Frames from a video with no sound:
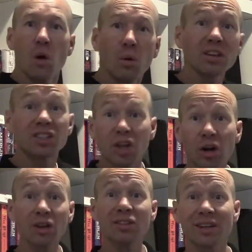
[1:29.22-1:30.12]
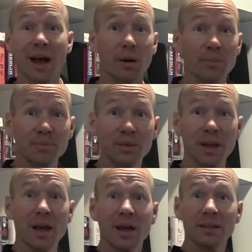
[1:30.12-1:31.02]
Well, it turns out,
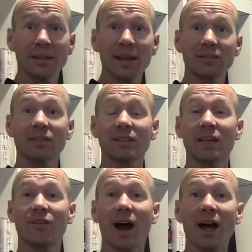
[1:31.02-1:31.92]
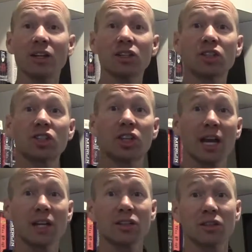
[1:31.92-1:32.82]
let's see if I just
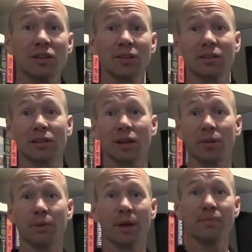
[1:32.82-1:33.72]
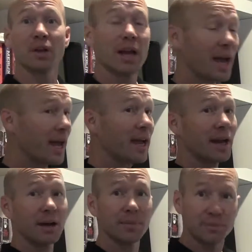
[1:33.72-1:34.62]
change this a little bit
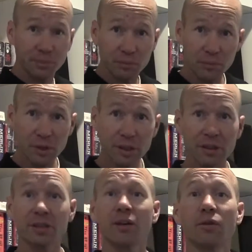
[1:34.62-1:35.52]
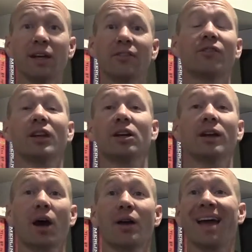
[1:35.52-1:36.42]
and see if we can figure
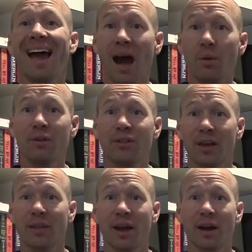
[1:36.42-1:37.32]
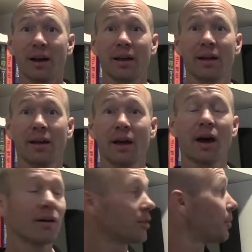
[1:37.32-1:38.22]
out how we find the area
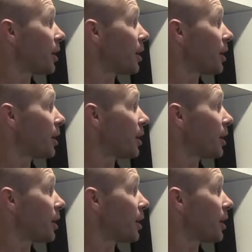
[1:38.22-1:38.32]
of the